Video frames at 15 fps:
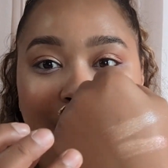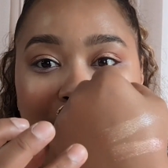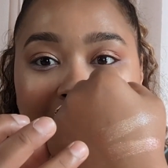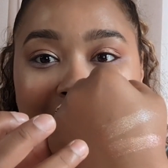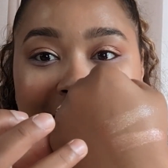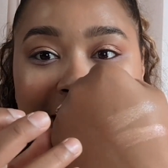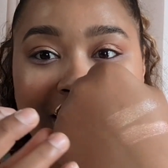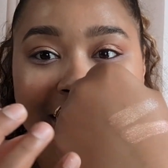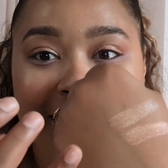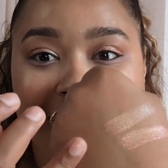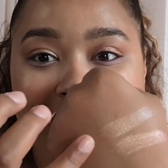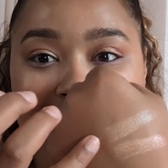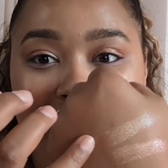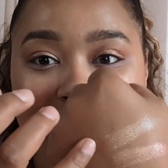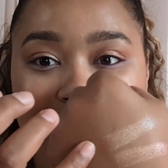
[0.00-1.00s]
but I like
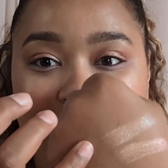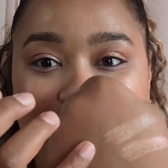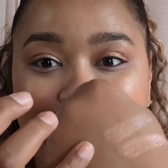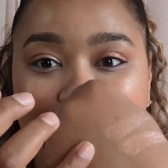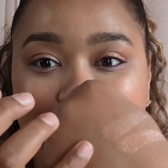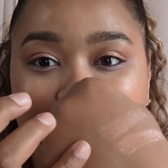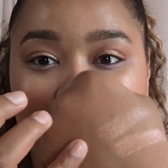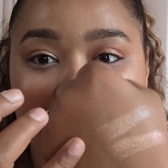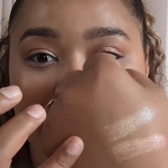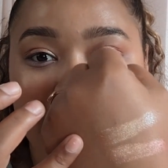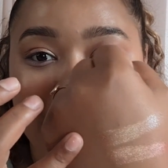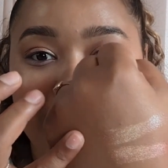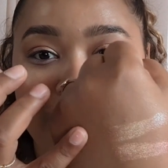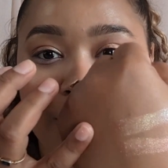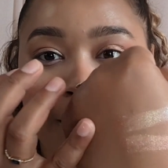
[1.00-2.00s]
this undertone, I feel like, a
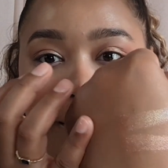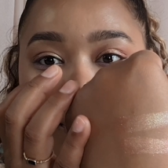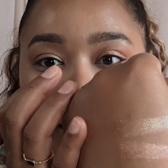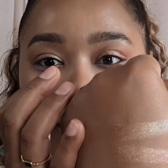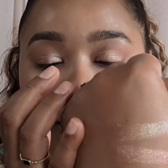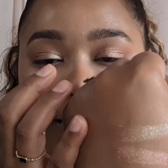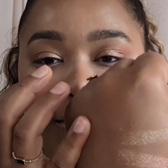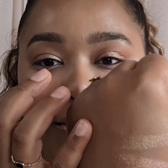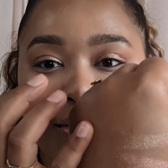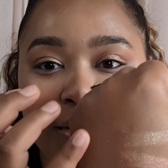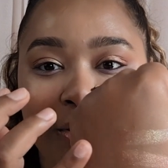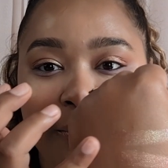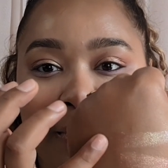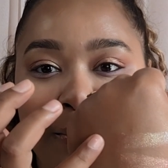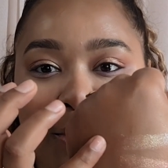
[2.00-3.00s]
little bit better. It looks a
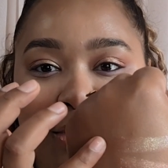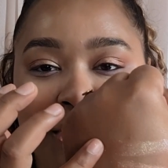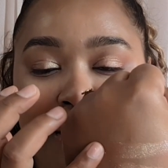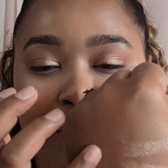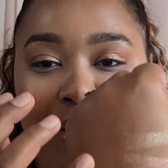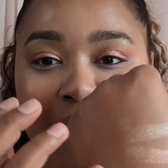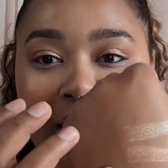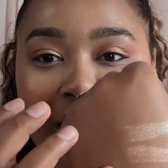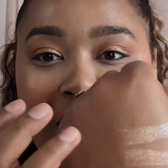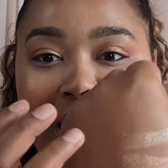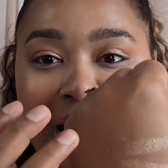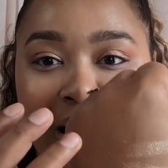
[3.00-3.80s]
little bit more champagne.